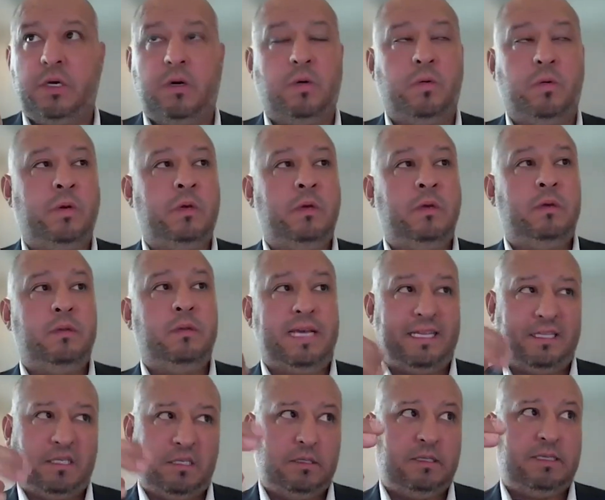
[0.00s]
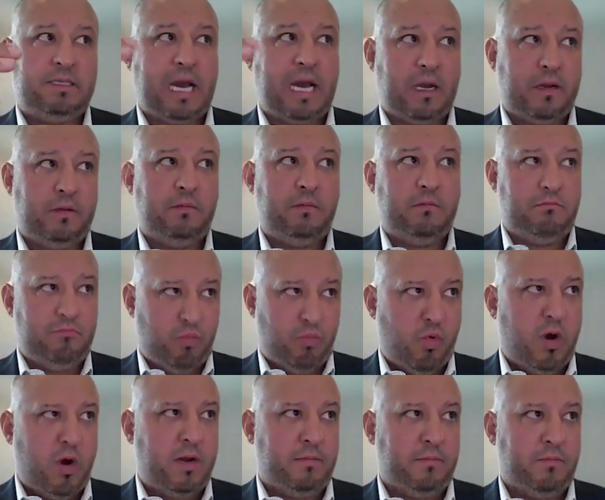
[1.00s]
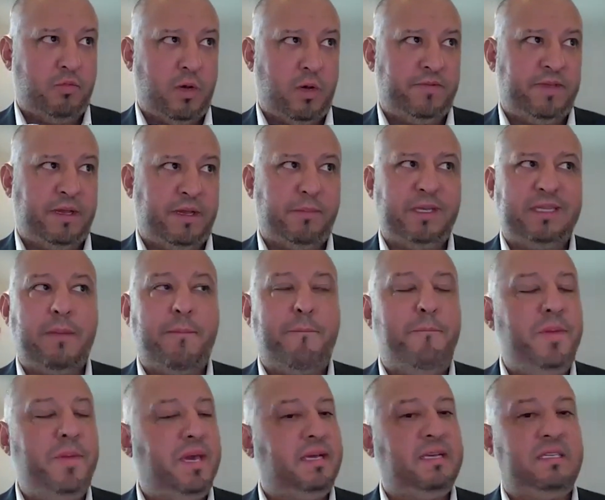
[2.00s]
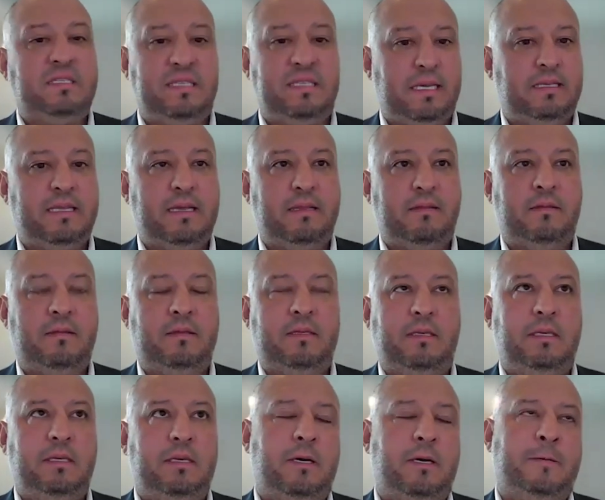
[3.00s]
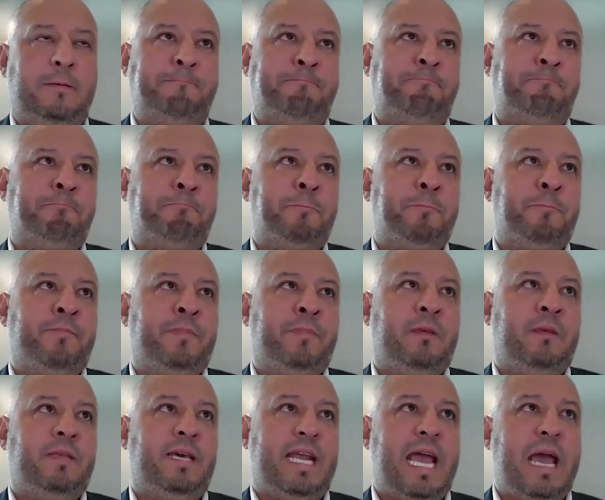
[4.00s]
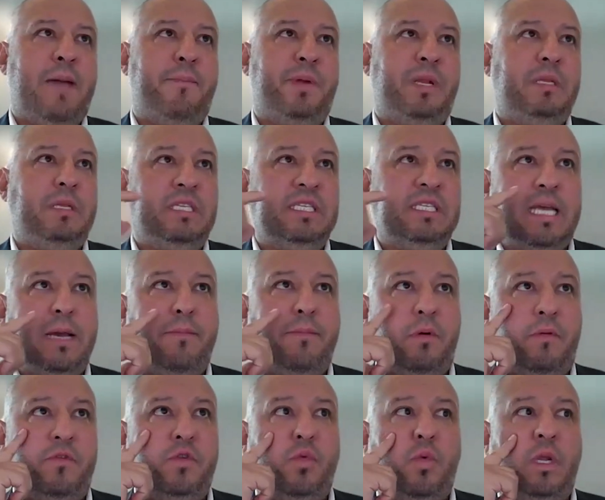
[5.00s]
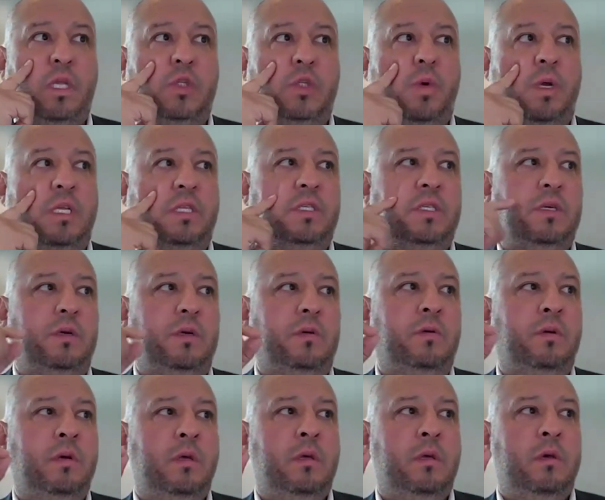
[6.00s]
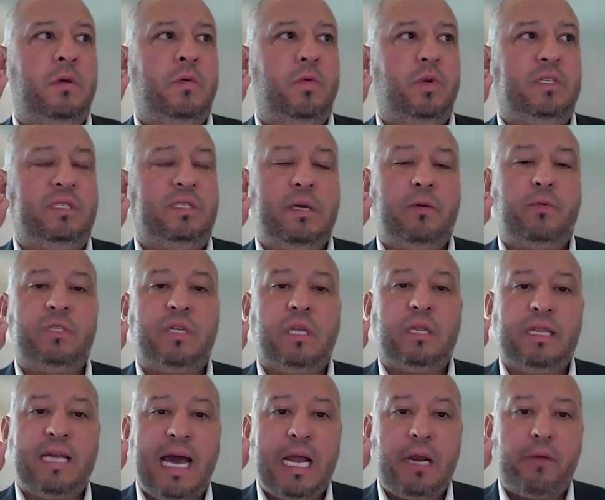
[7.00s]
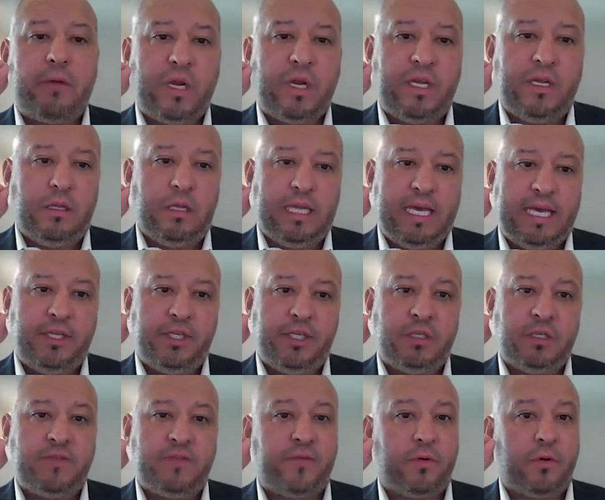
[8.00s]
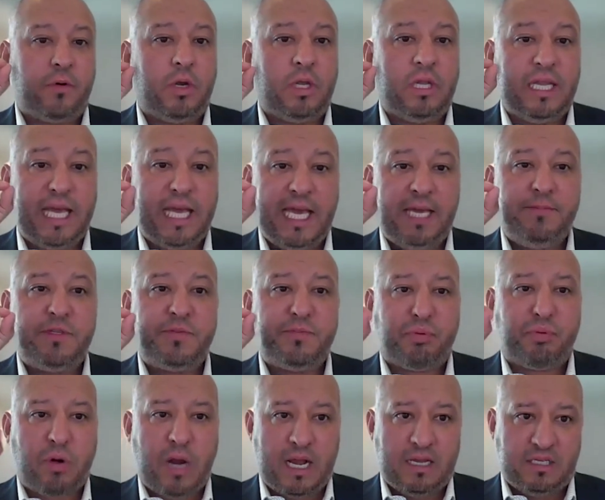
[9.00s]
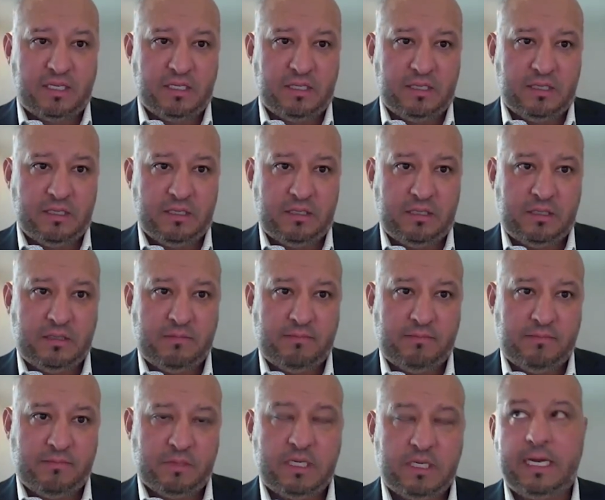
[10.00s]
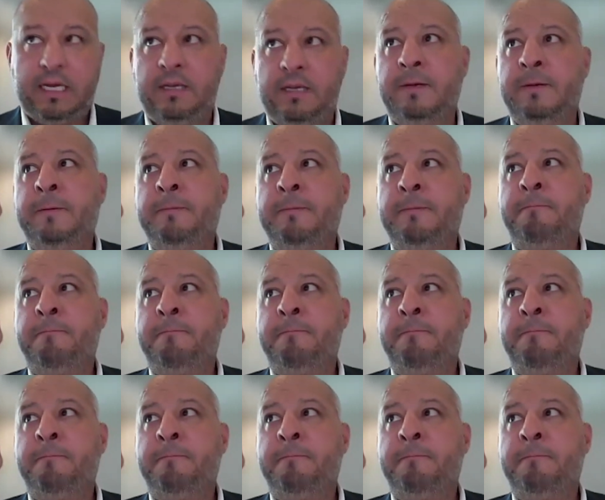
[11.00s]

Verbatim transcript: So that's kind of one one thing. But the biggest thing that the uh, that happened in December of 2022 was there was a lot of regulations for claims processes. Okay.